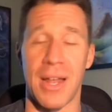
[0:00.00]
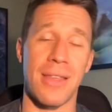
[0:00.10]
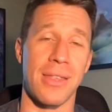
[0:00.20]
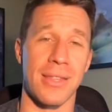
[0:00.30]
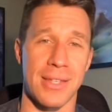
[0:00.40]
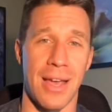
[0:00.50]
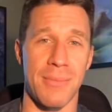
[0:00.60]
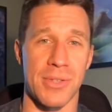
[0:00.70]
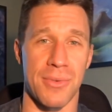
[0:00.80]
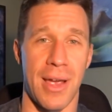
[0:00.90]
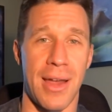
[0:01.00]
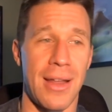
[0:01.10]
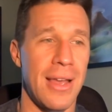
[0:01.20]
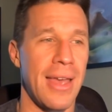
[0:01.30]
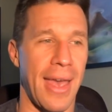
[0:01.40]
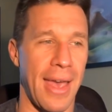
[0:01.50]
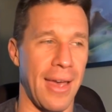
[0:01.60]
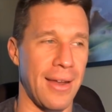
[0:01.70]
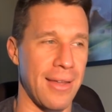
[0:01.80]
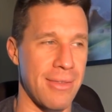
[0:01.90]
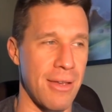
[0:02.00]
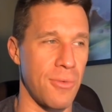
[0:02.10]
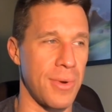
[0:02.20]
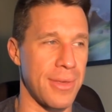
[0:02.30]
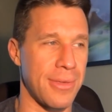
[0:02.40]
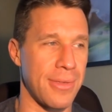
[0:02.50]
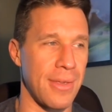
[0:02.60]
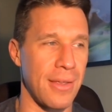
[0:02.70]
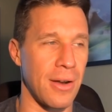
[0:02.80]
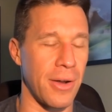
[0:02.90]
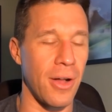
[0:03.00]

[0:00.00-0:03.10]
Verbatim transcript: I think the time is right, and I think with You know,